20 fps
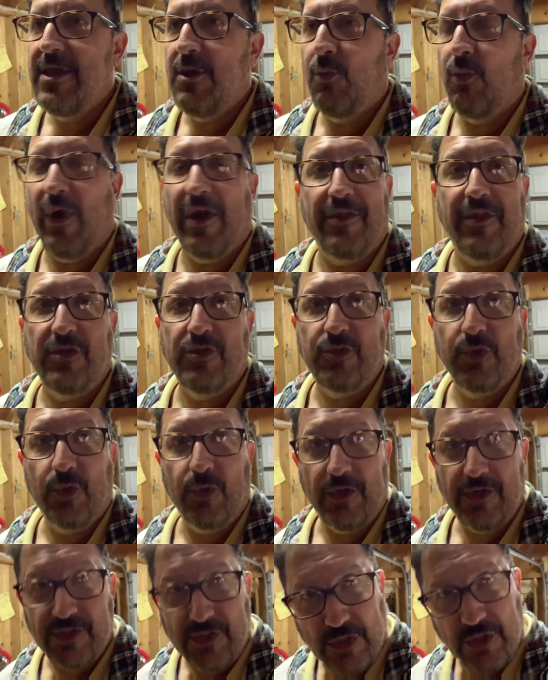where the
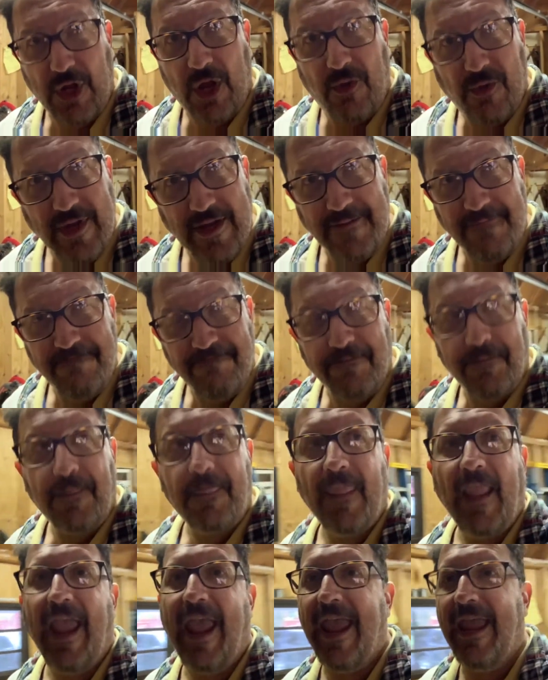doors are going
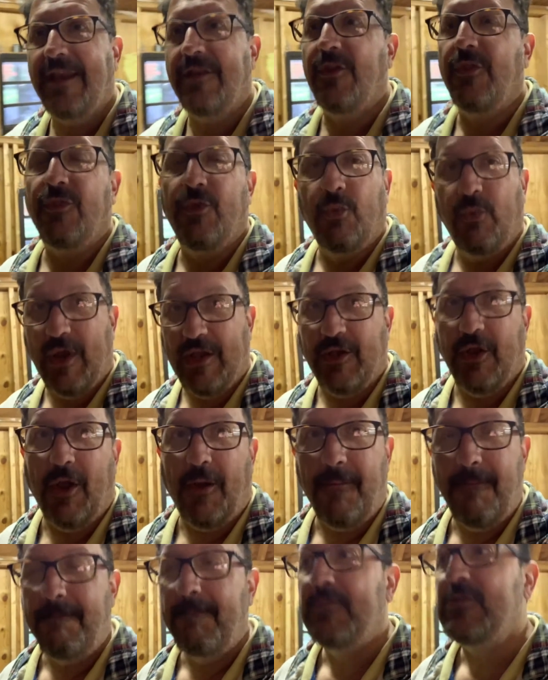and the
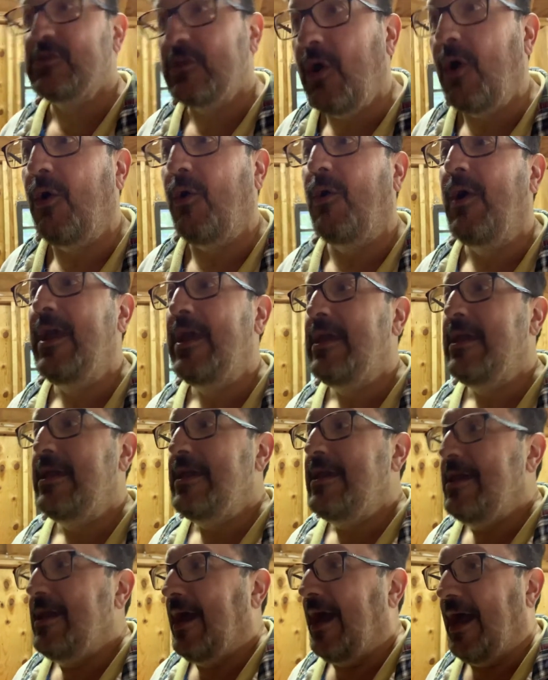window. So
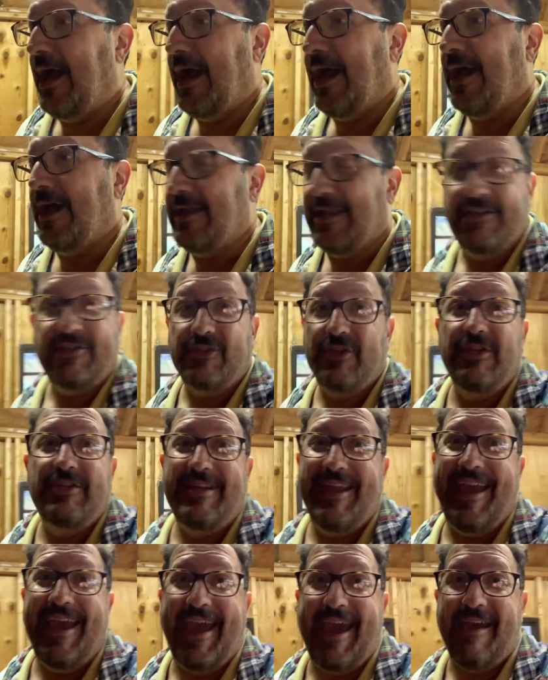it's good
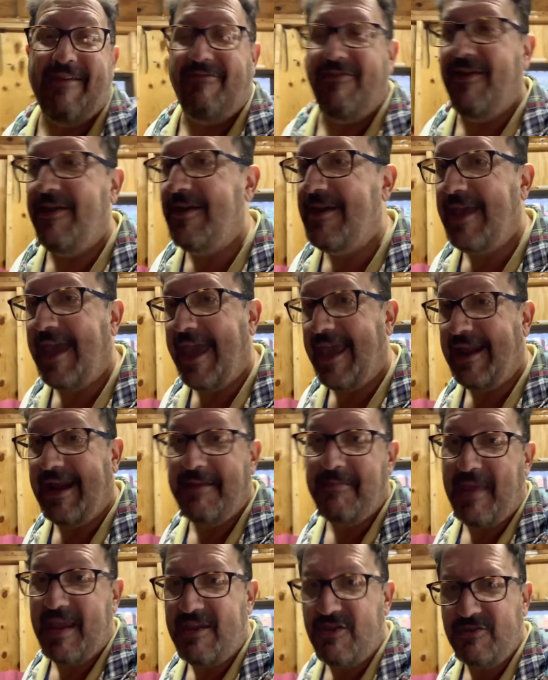to have, and I
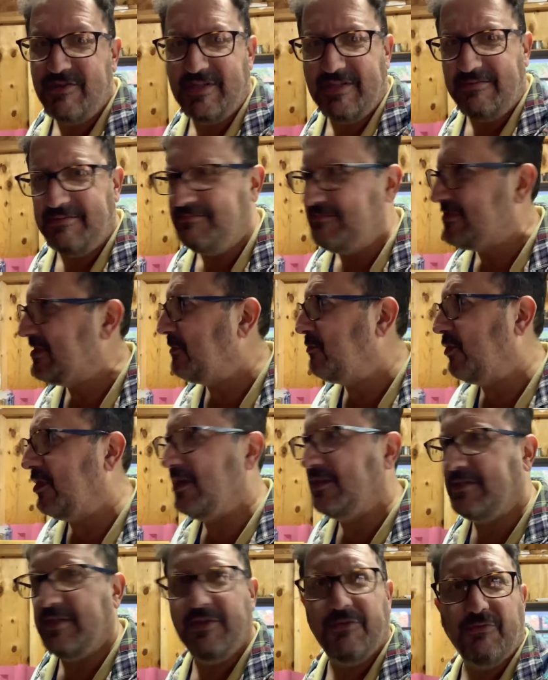may use it somewhere
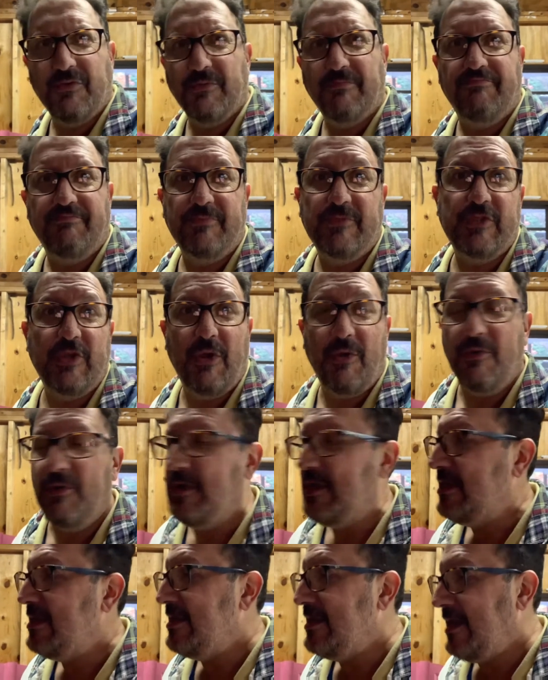else in the room. So
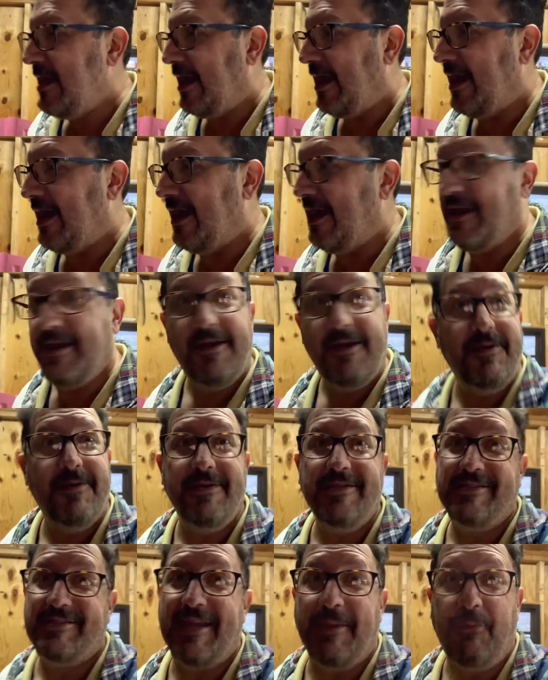
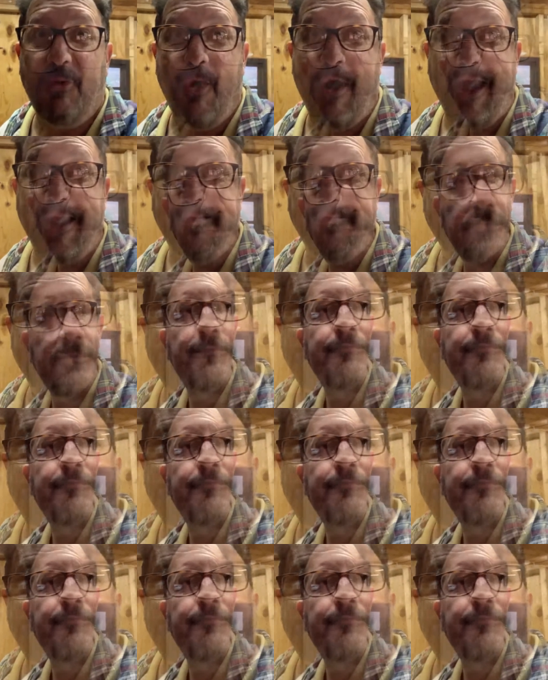step one.